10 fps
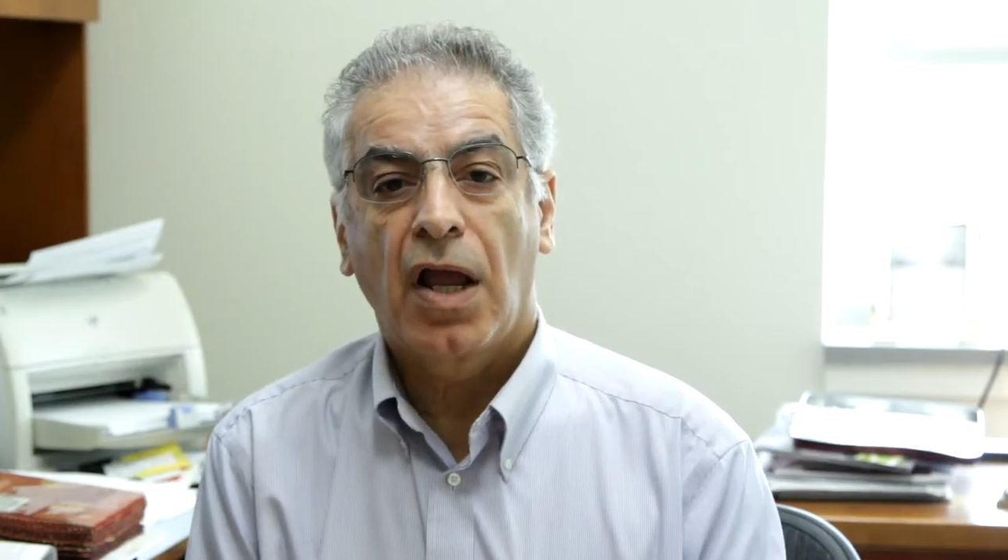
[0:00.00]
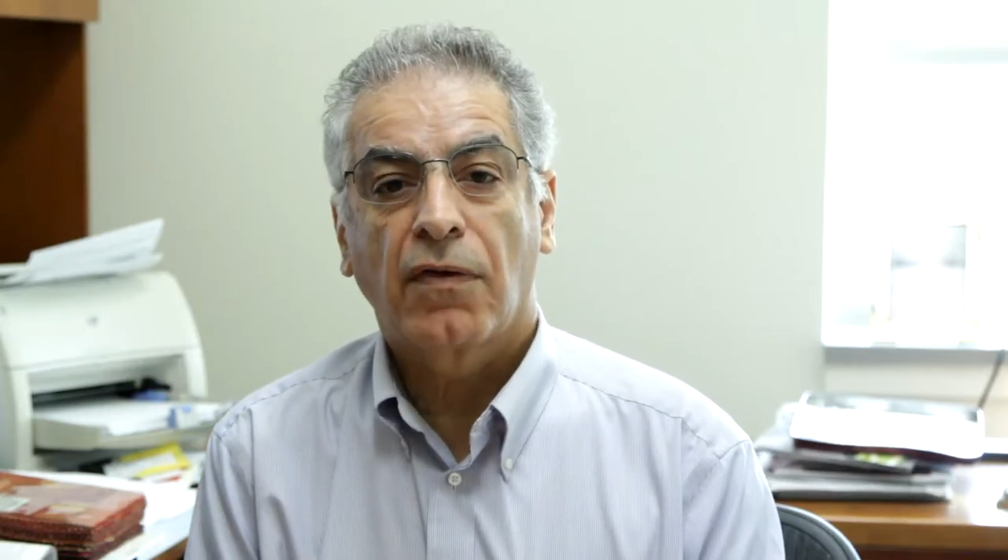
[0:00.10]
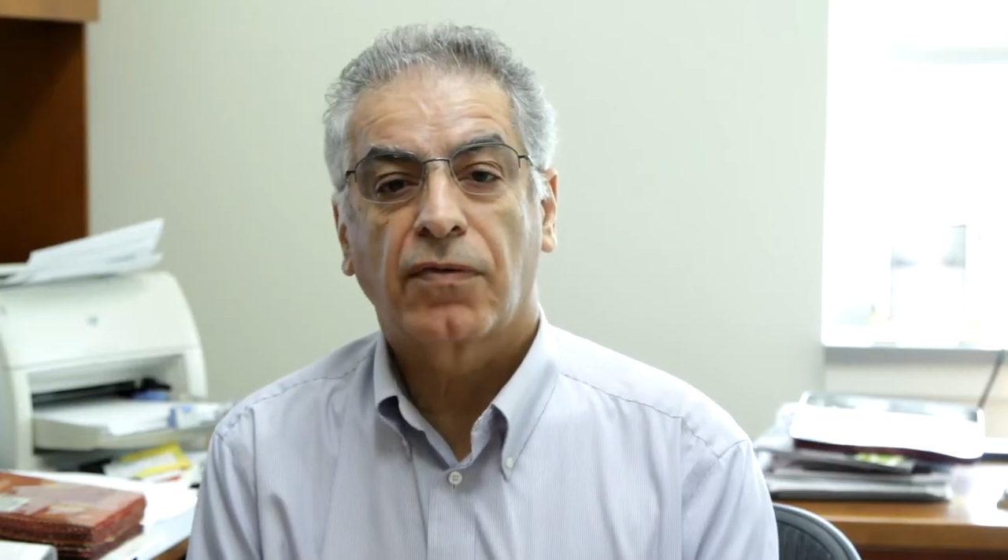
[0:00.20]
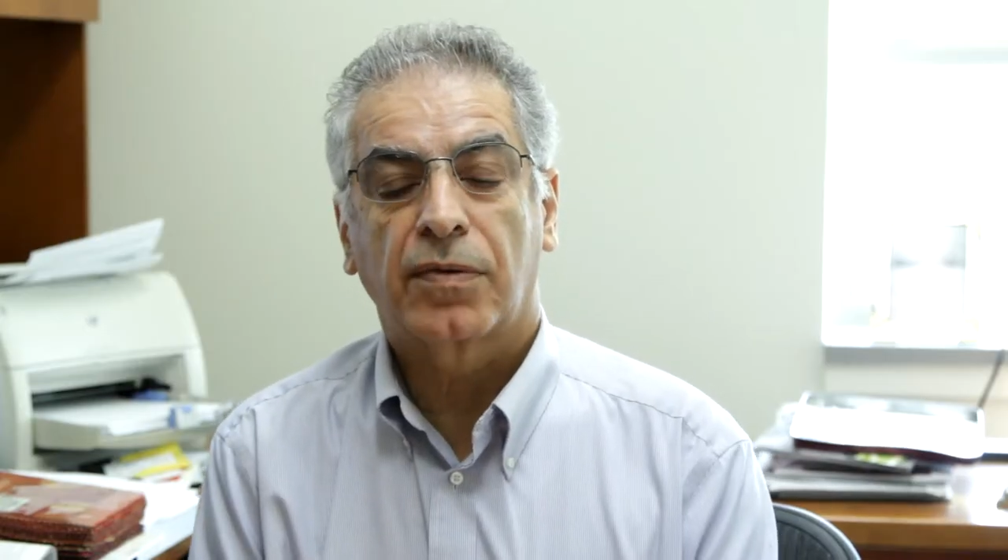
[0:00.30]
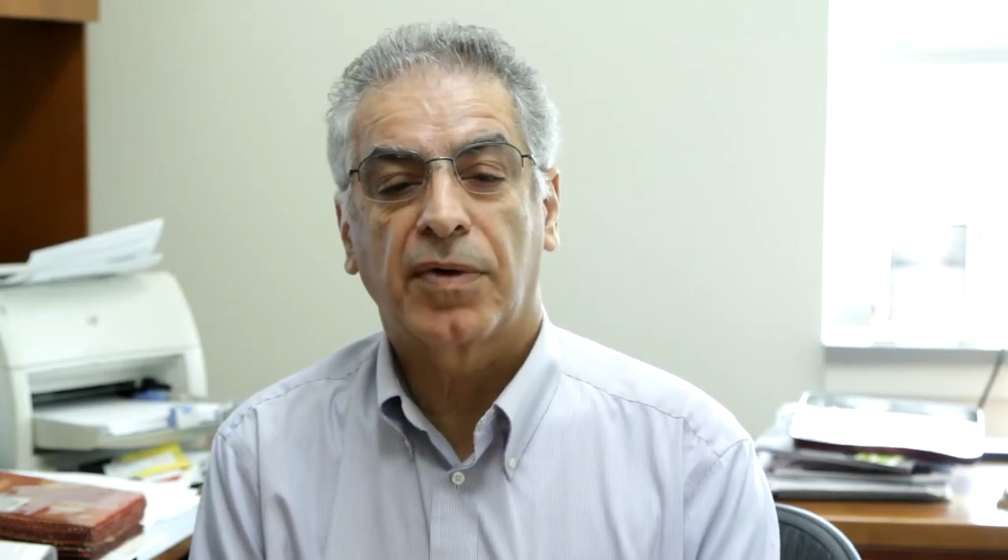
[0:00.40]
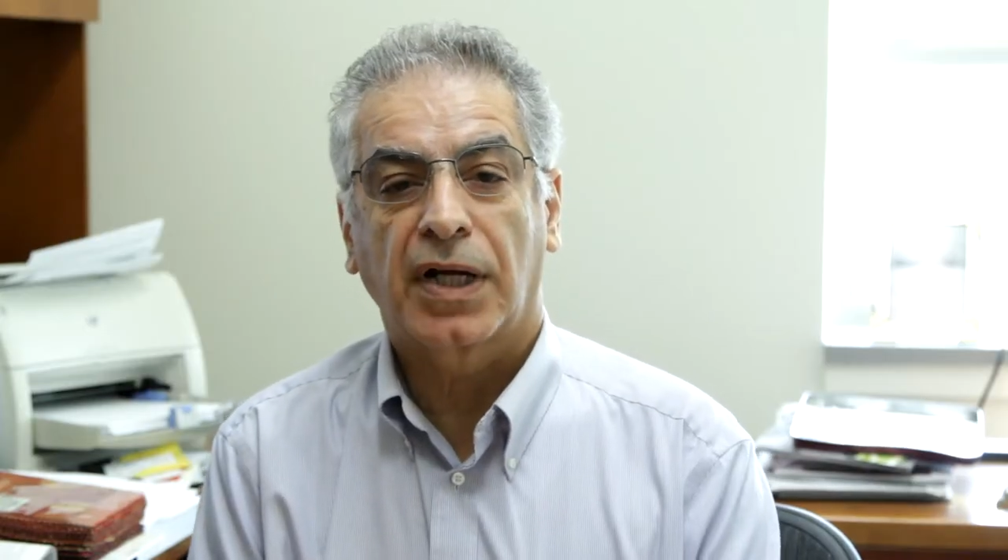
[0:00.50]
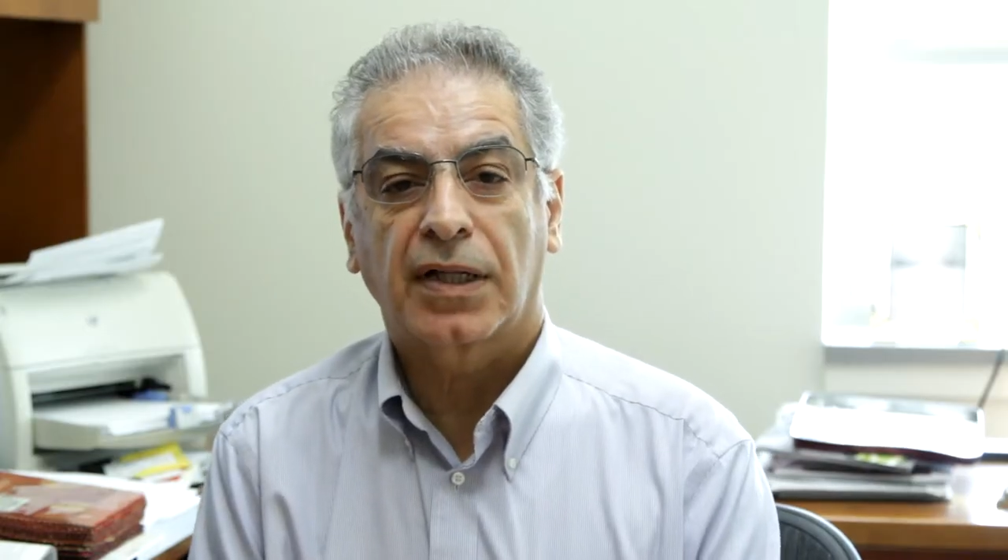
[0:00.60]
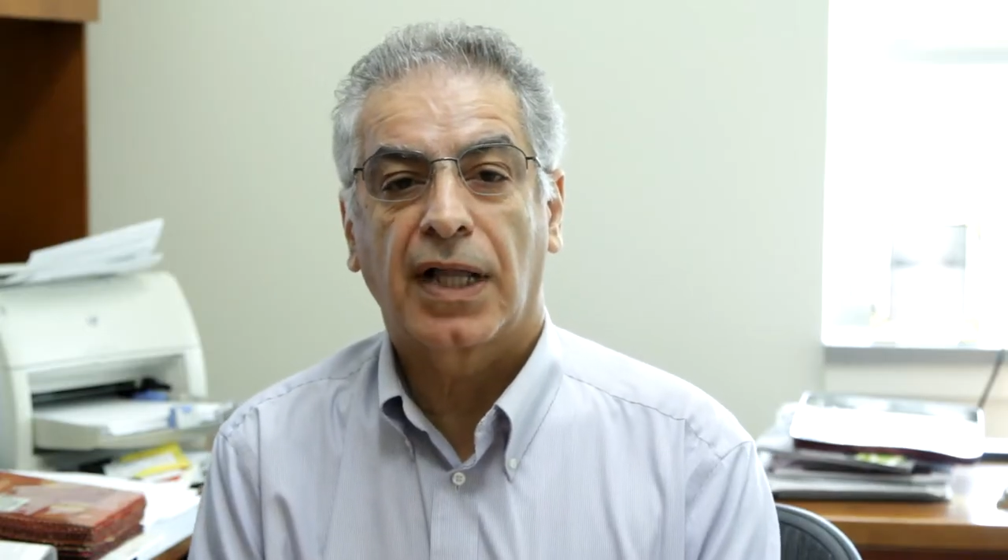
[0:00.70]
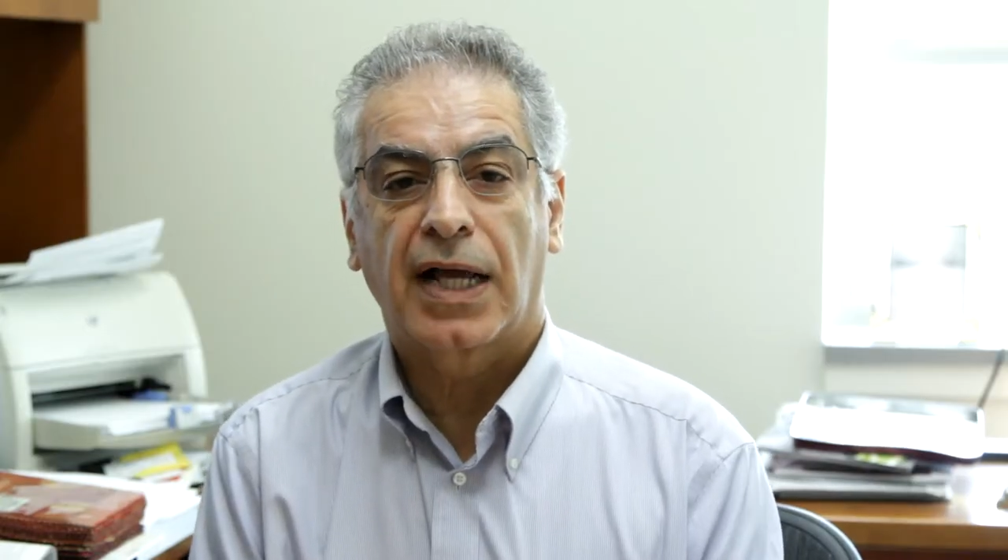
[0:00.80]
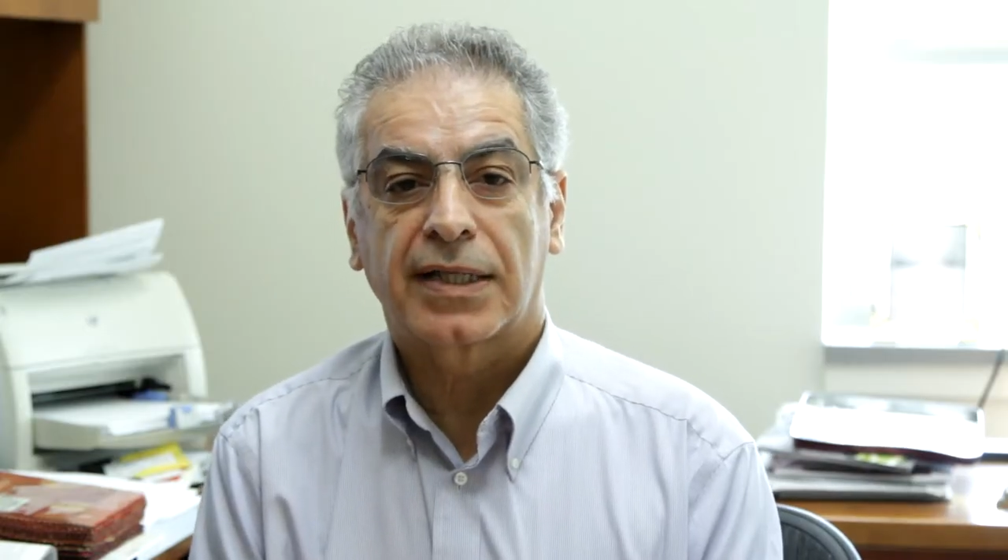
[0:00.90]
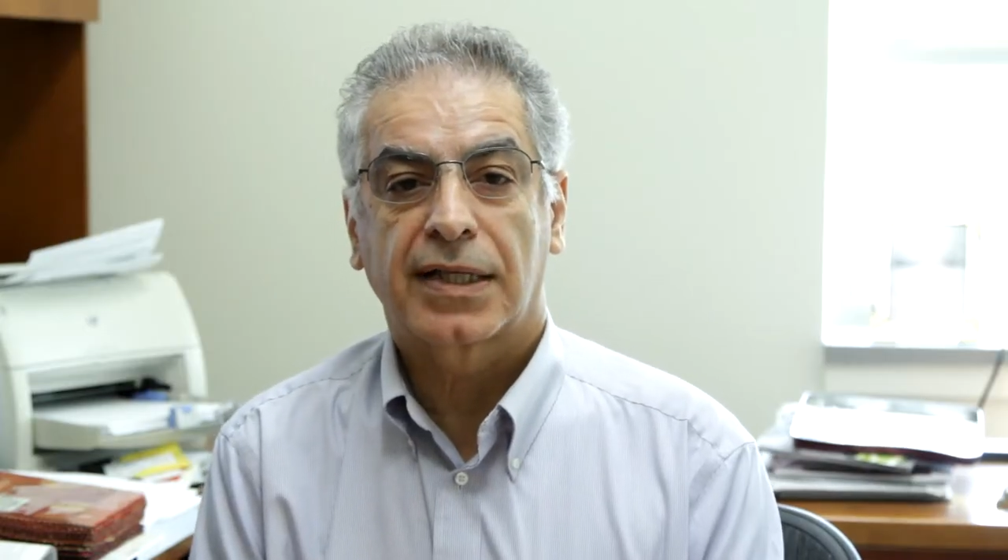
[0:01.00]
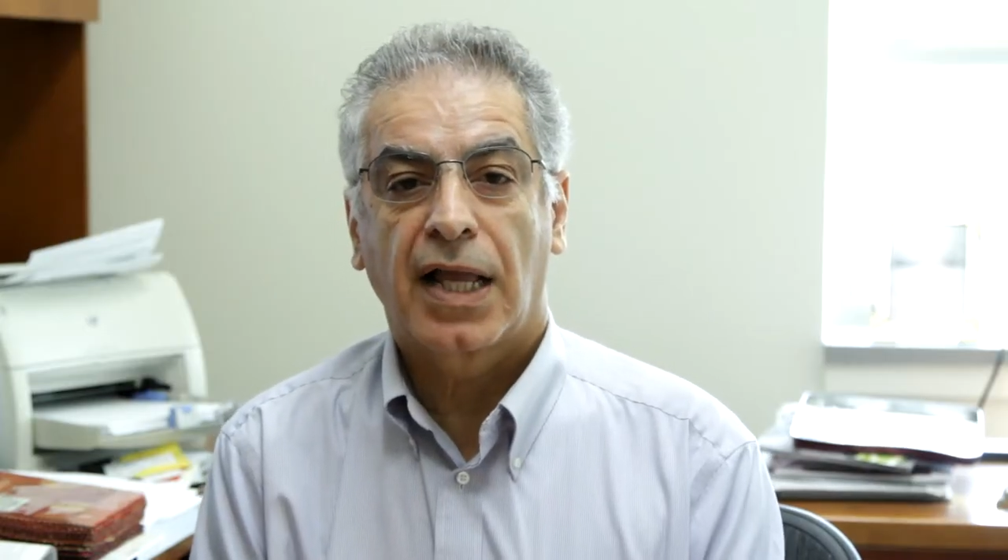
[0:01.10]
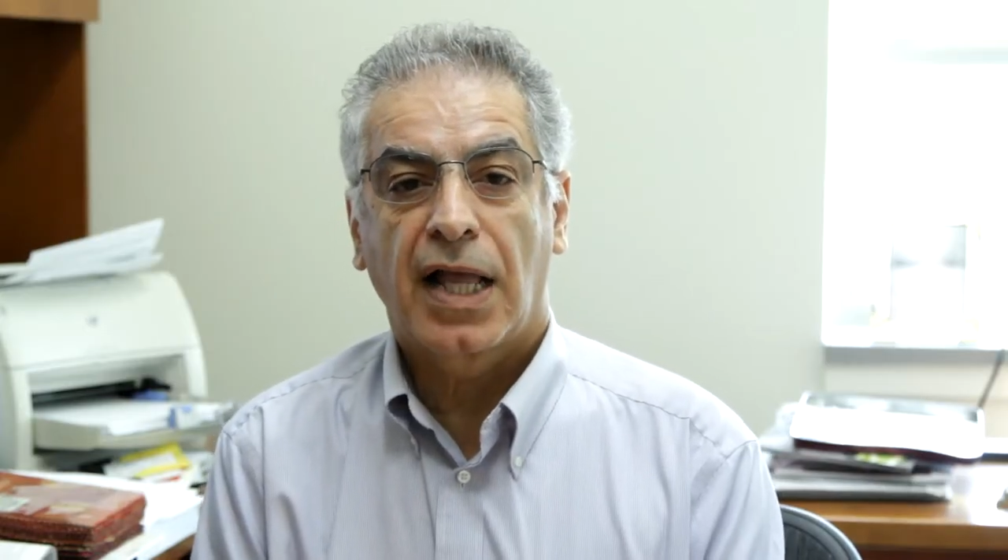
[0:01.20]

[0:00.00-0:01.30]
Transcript: for my class